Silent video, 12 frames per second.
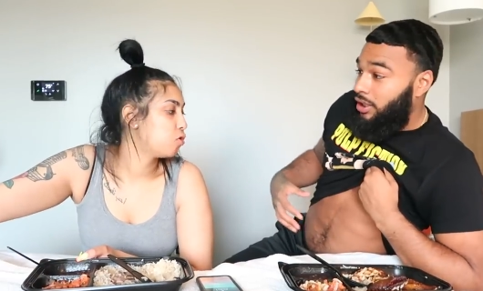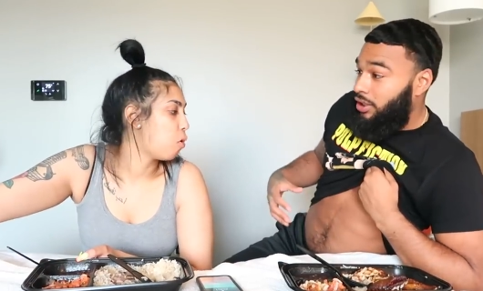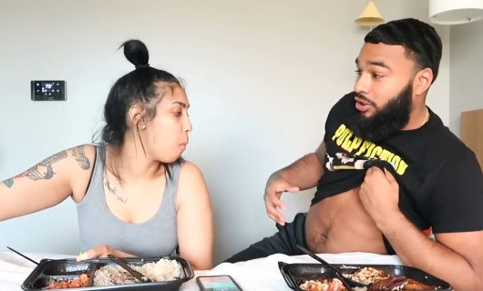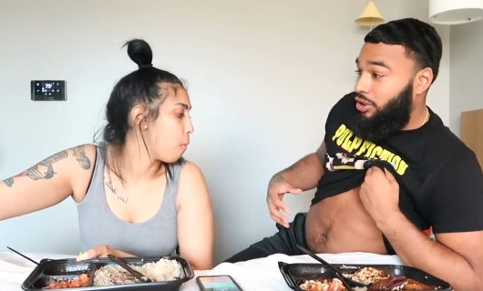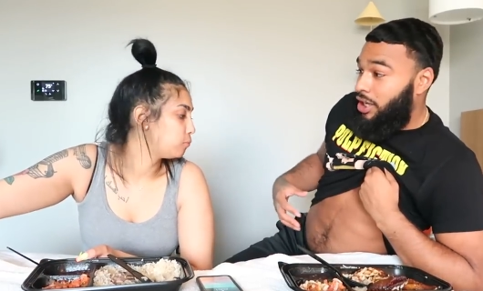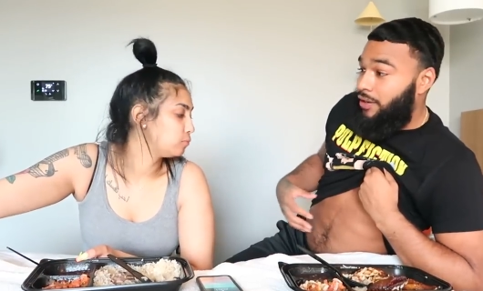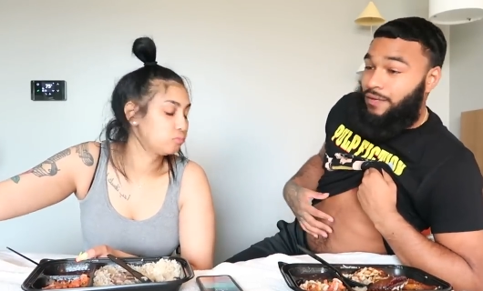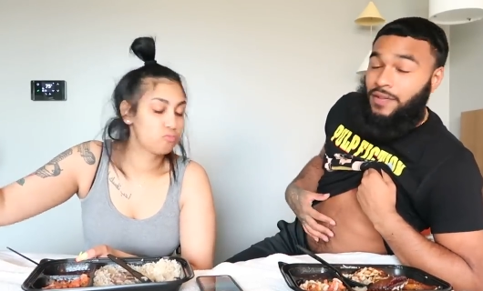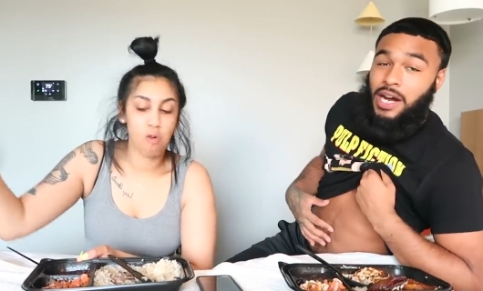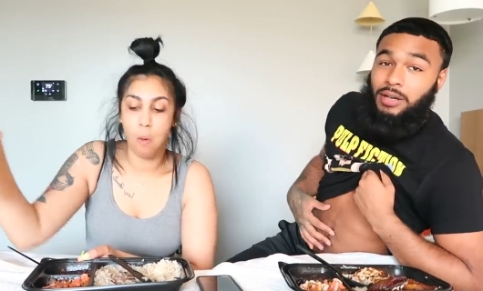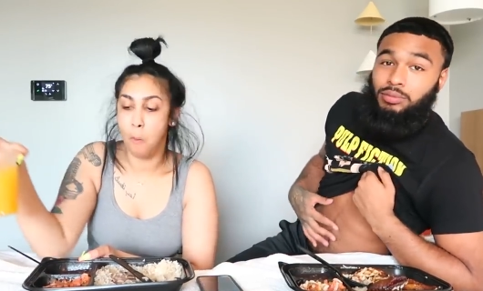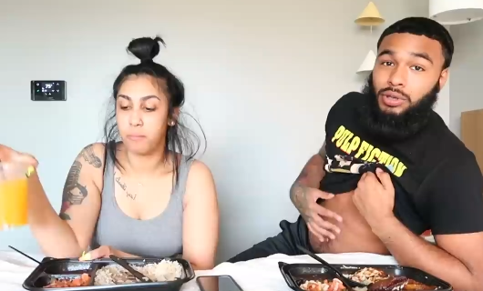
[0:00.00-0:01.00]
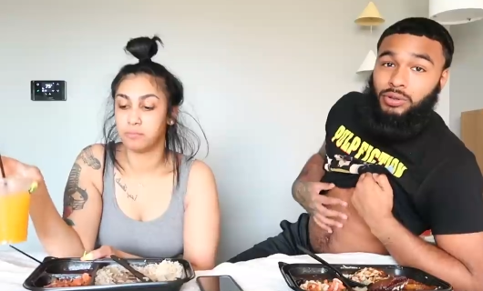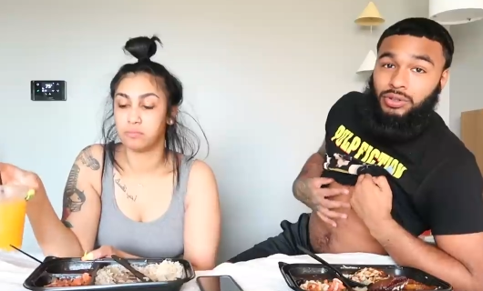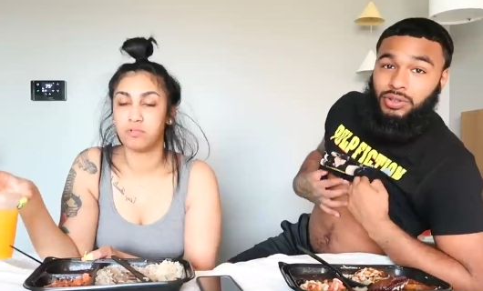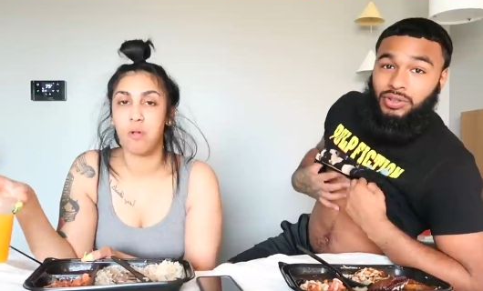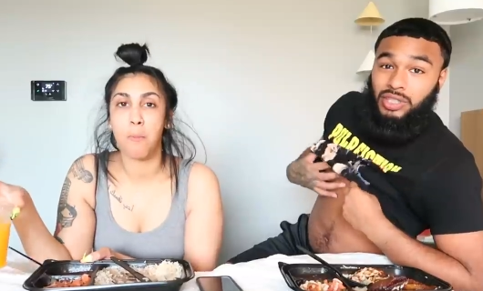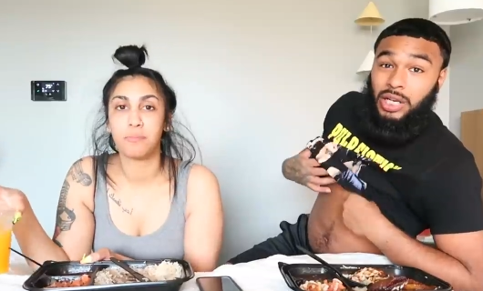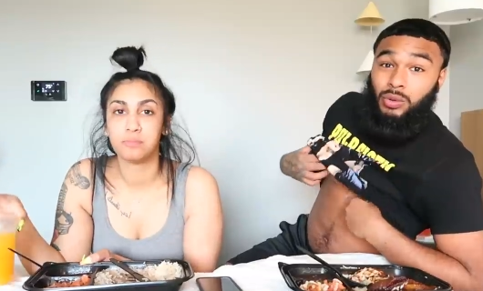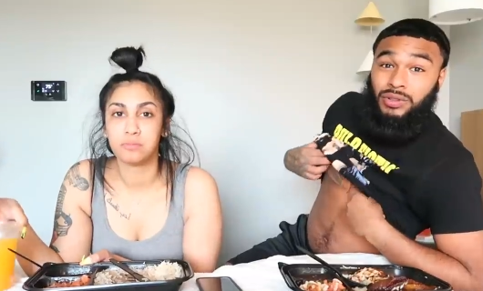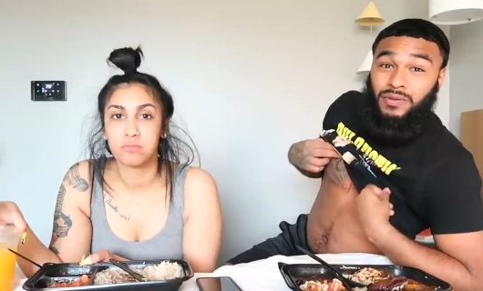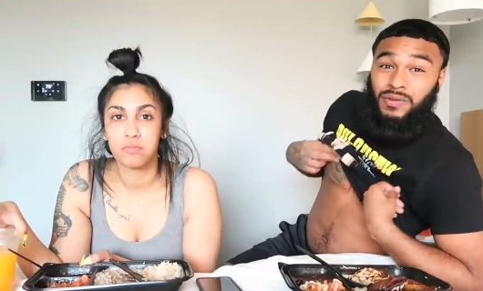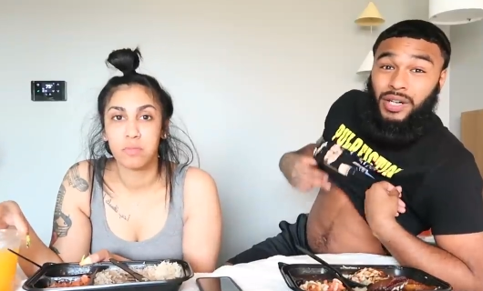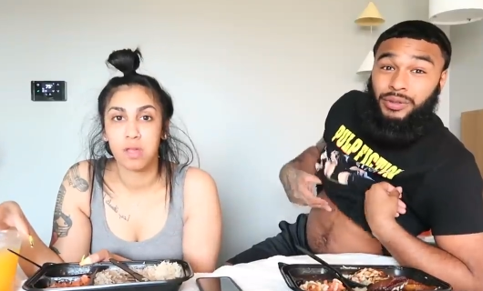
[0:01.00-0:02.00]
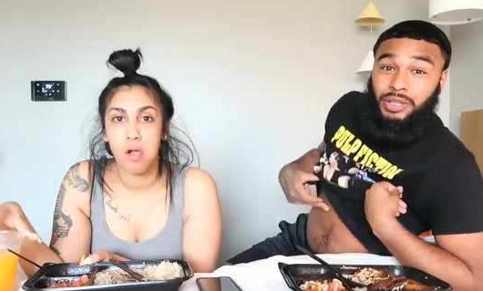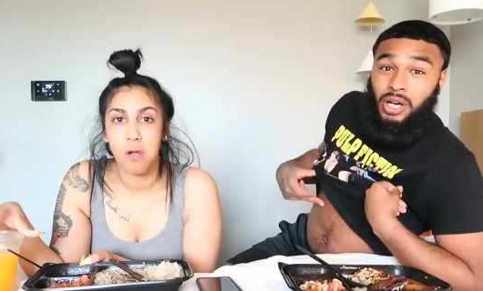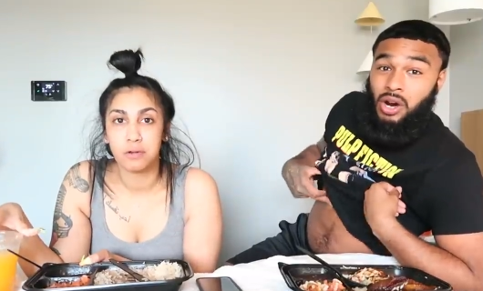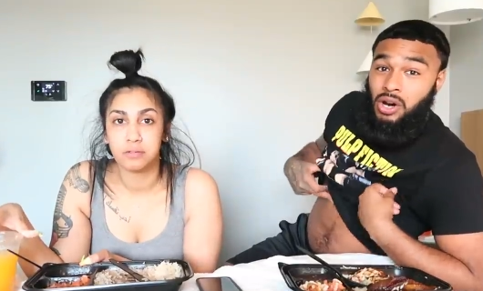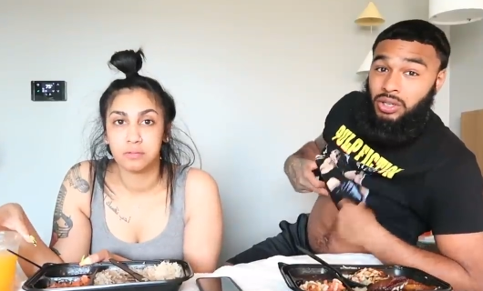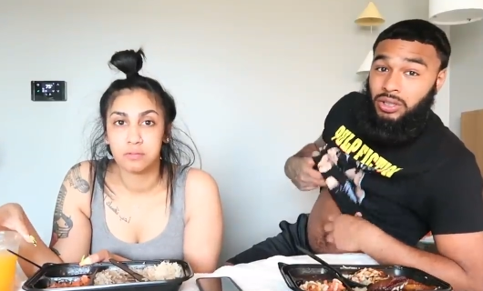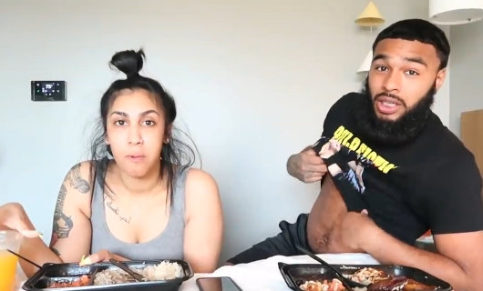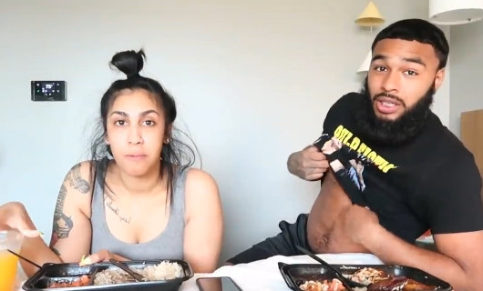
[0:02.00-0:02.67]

Speaker 1: and she had fibrosis that was very hard.